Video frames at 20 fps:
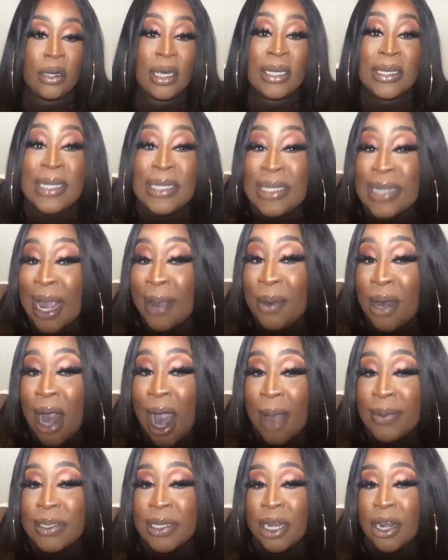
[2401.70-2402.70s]
The same
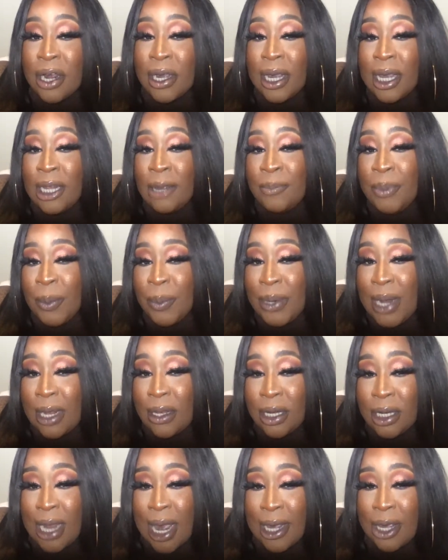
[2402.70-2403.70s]
cops that are killing people that
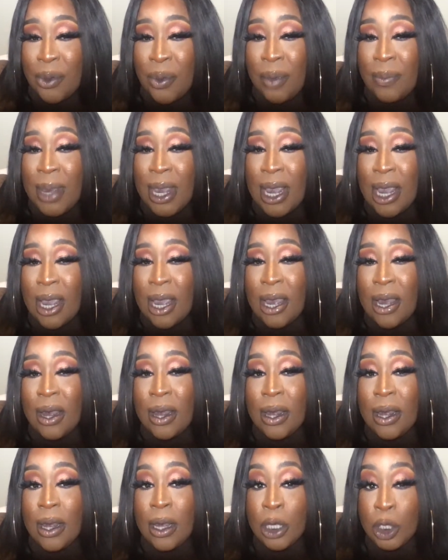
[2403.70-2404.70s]
look like you and me,
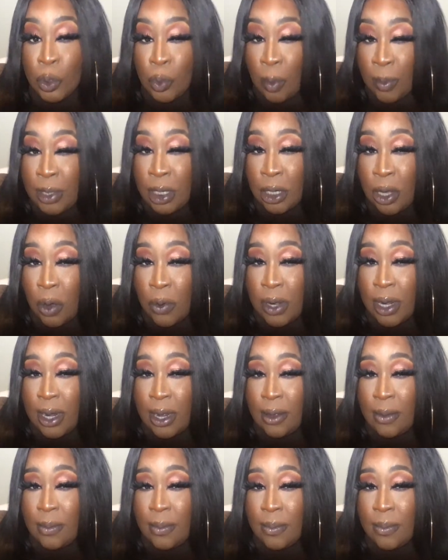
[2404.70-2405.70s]
you want me to go to
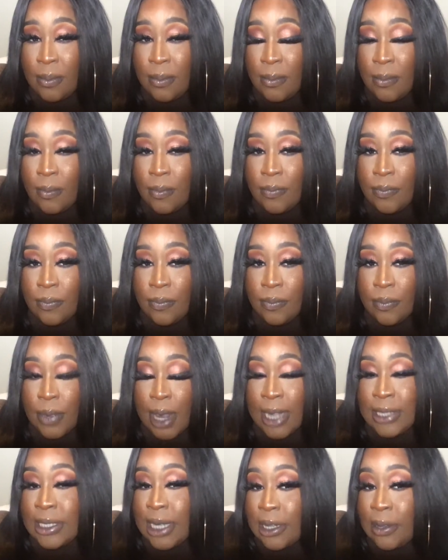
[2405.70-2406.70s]
them
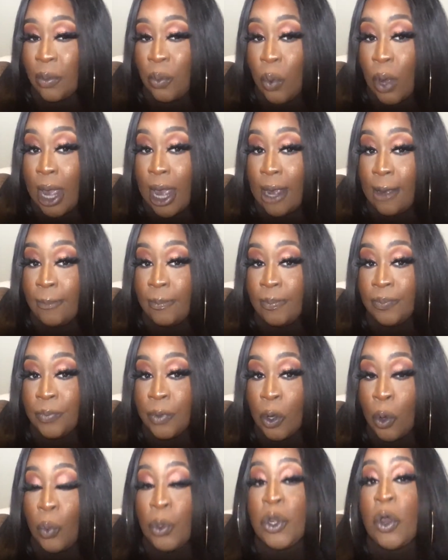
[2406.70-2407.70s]
and tell them what?
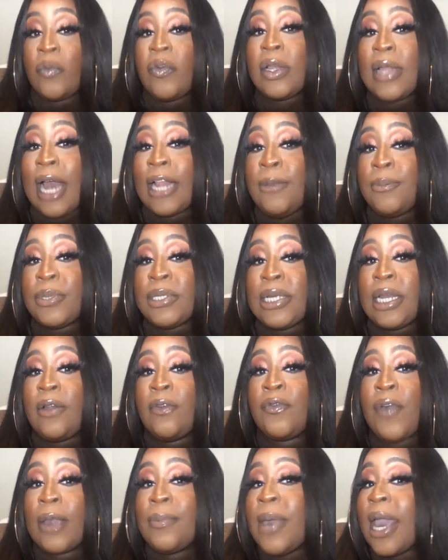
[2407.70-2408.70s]
When over 90%
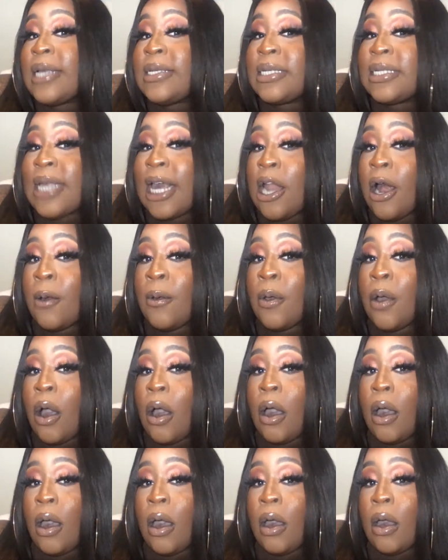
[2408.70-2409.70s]
of rape cases that
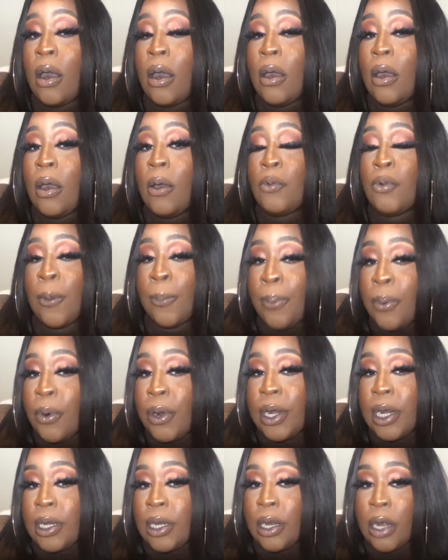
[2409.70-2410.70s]
are
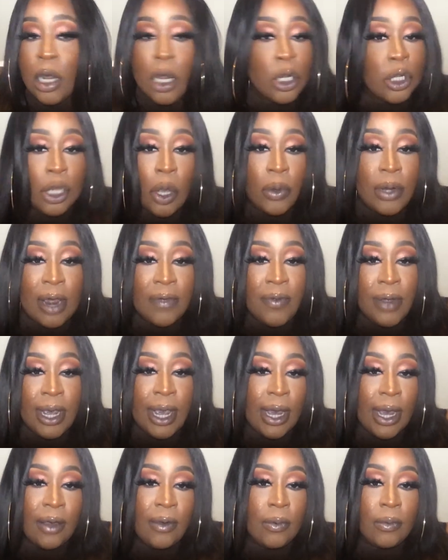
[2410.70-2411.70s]
reported don't ever
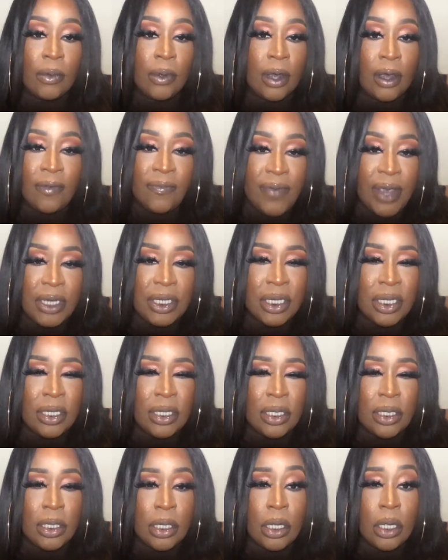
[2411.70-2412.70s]
get
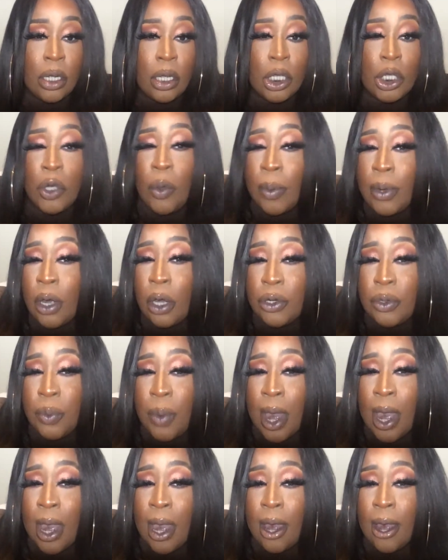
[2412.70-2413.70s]
convictions? You want me to go do
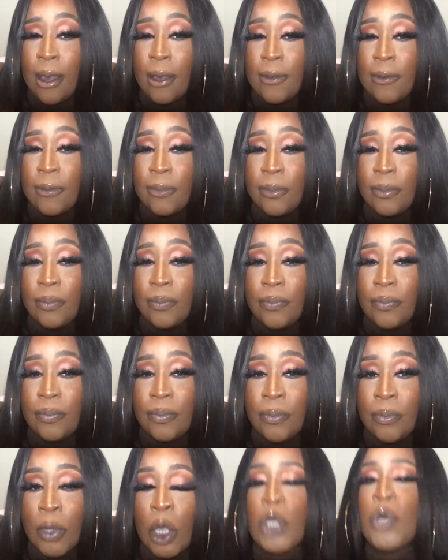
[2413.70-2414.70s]
what?
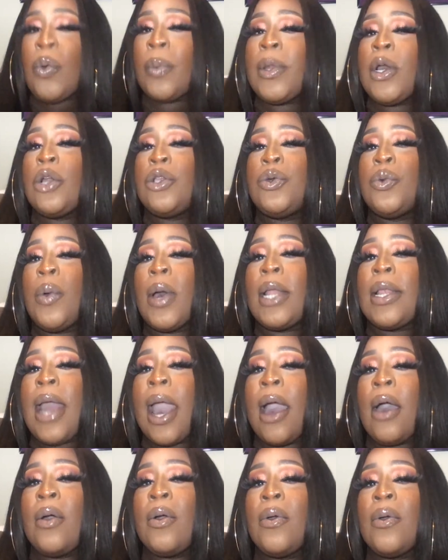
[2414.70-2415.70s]
You want me to go do what
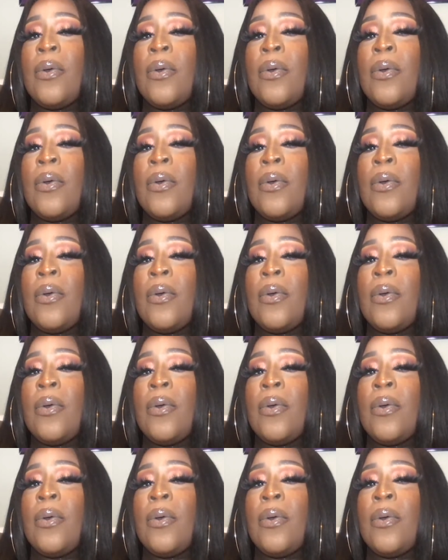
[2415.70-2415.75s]
now?